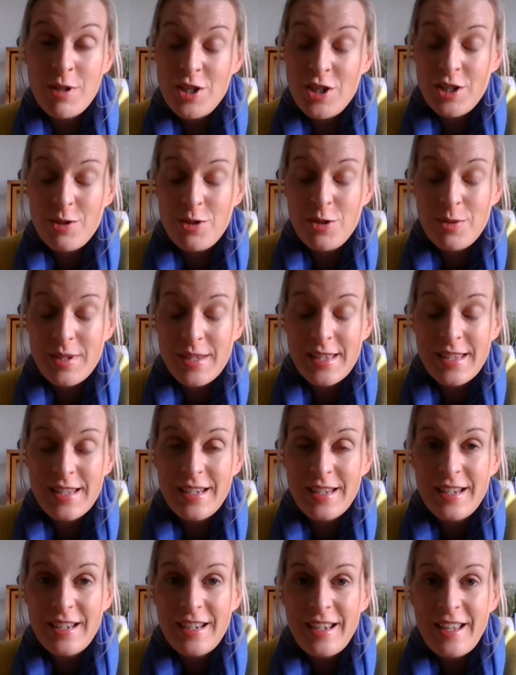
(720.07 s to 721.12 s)
reach out to us.
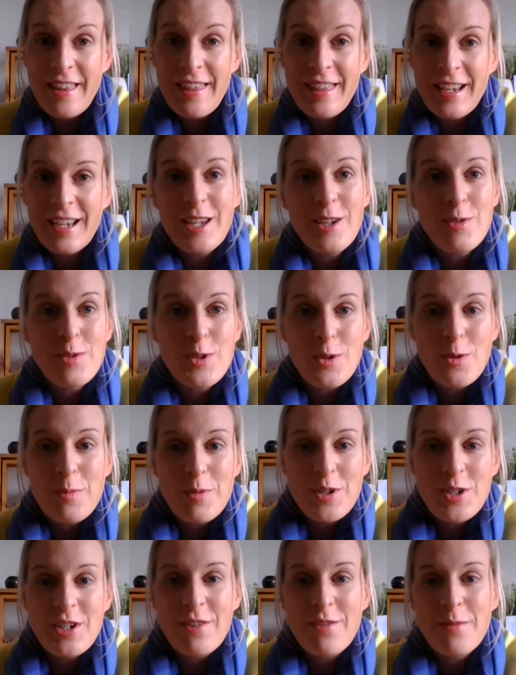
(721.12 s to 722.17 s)
Thank you so
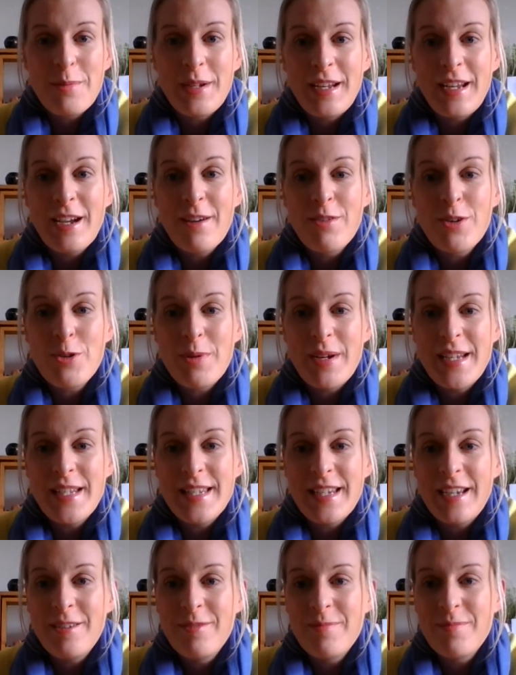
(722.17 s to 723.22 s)
much, everybody. Have a great
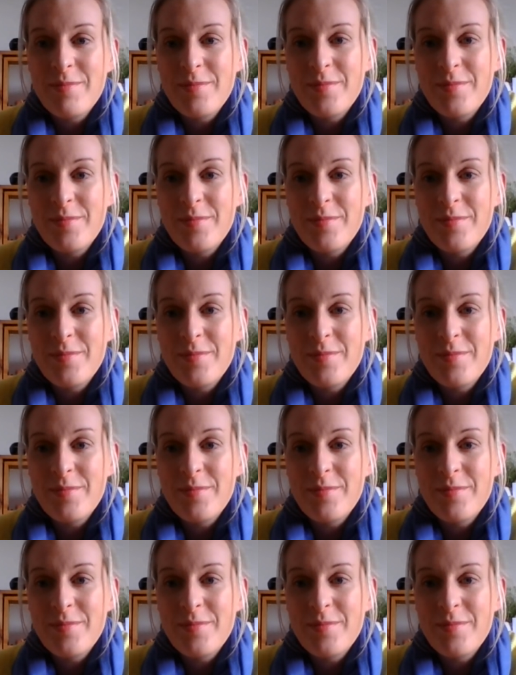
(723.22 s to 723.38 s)
day.